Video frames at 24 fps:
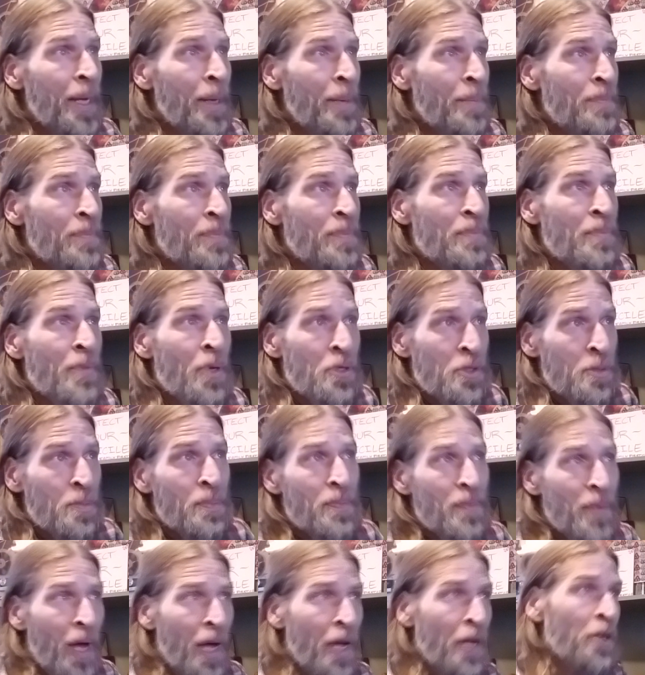Most
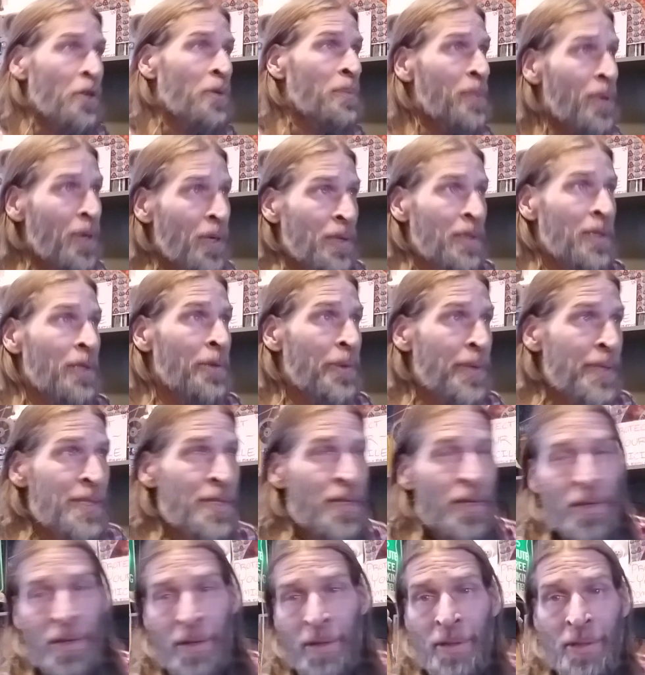auto burglaries
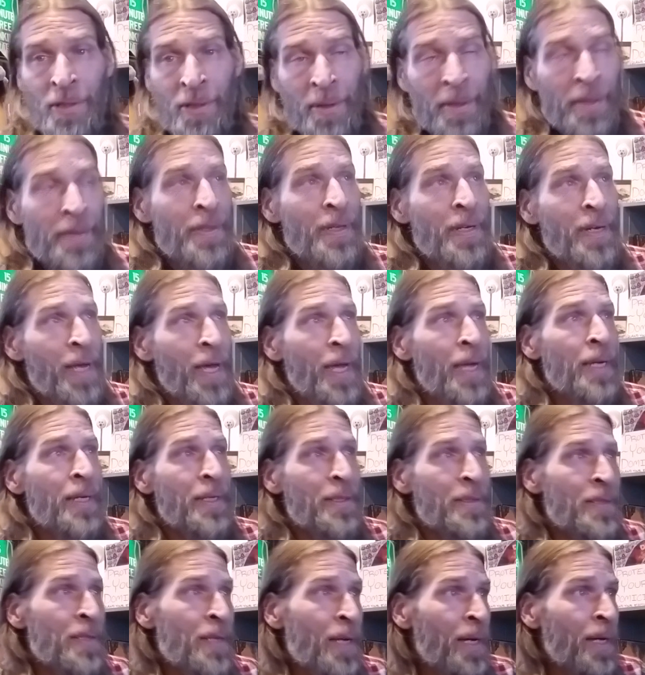occur during the night.
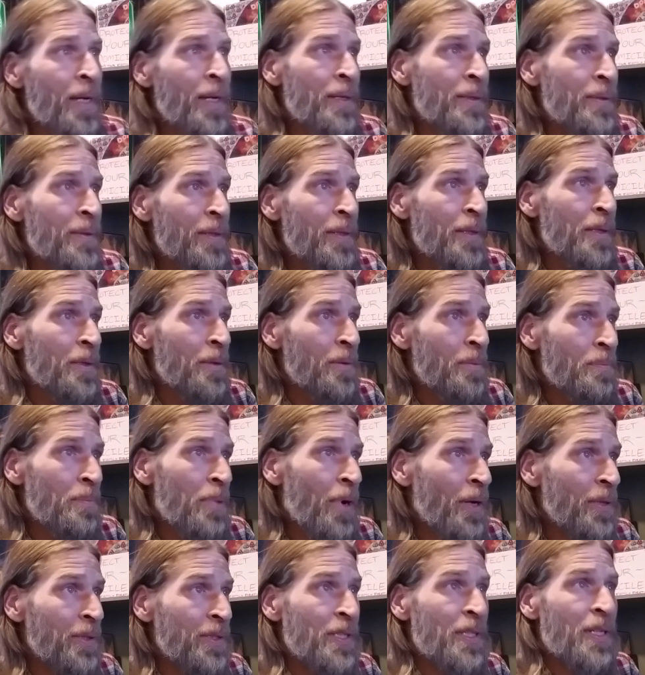
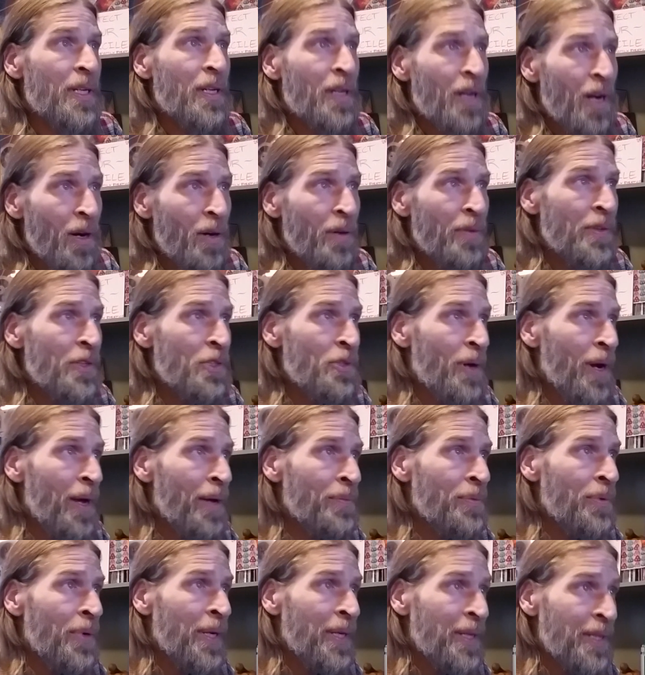Parked car in the
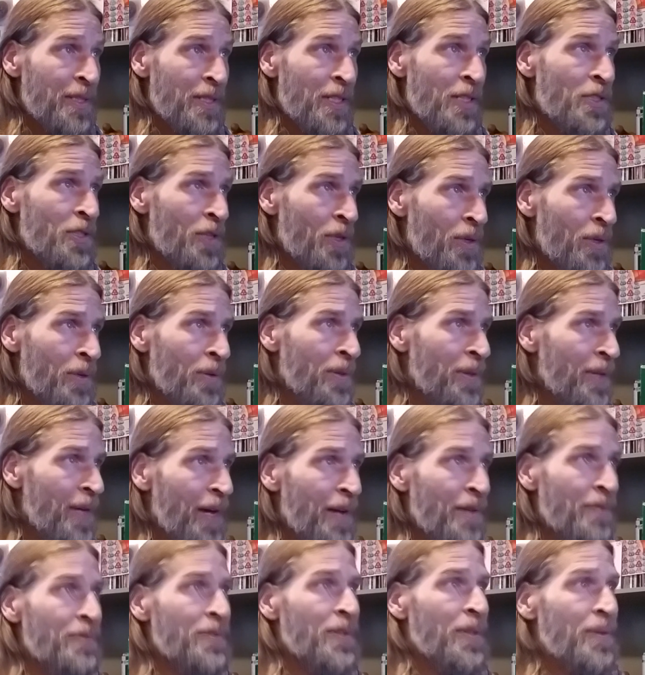driveway can deter
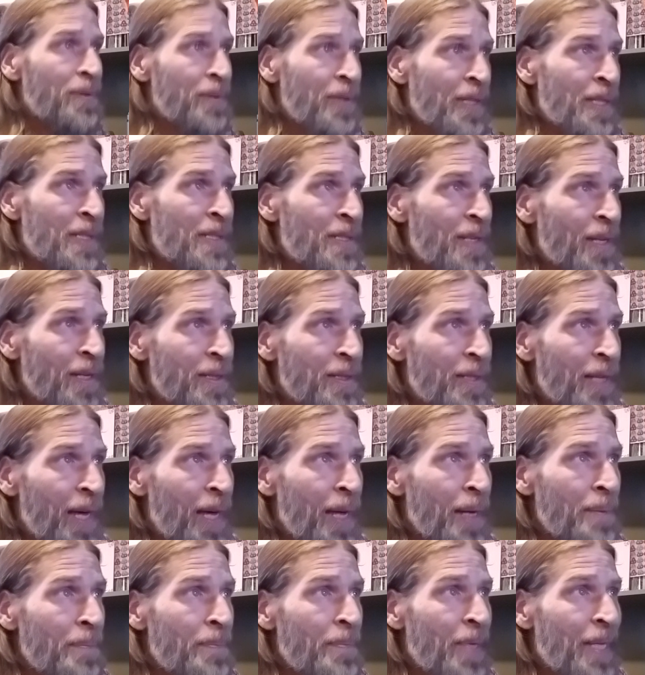theft, things like
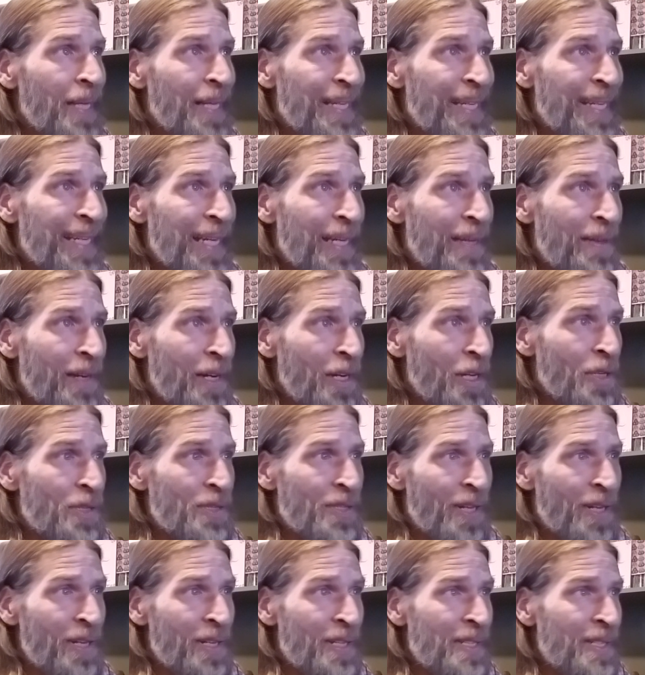that. And then it goes
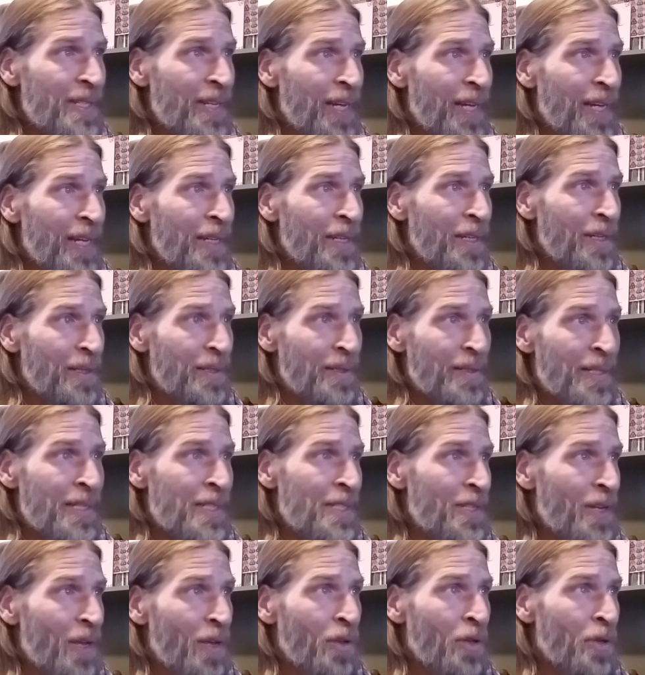on to say,
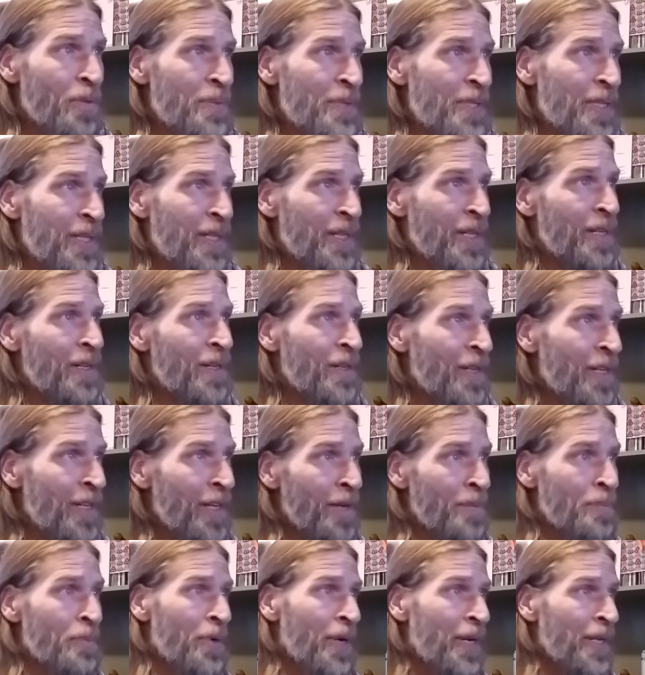install home security,
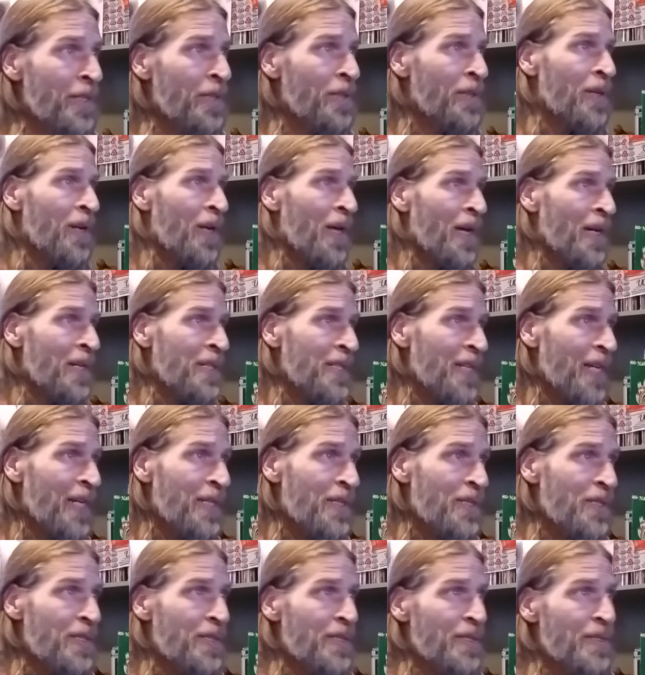upgrade your locks,
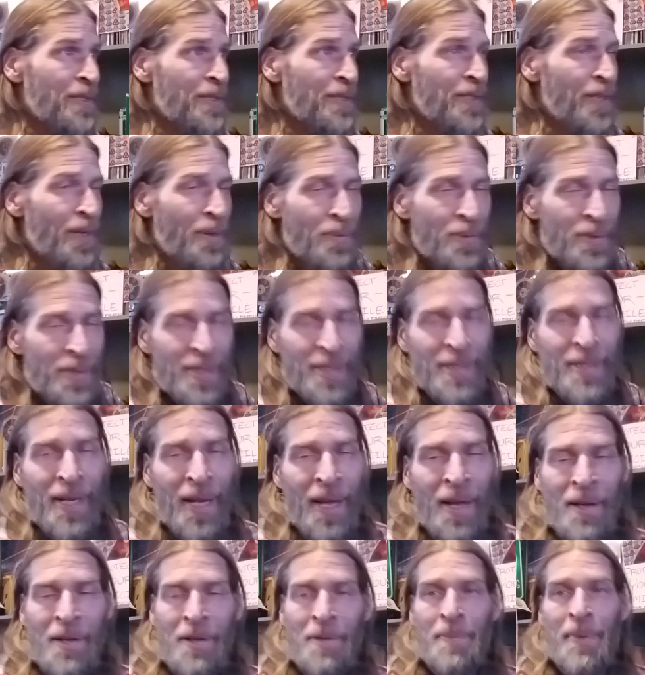and don't
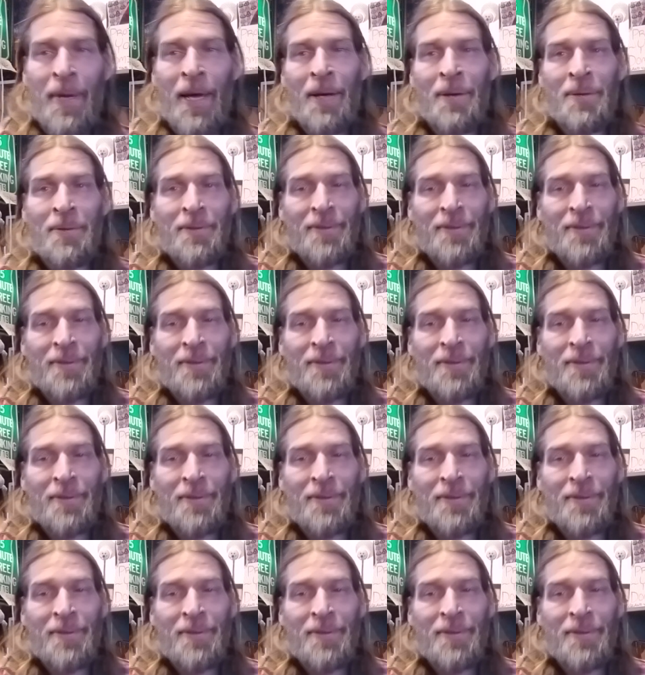talk about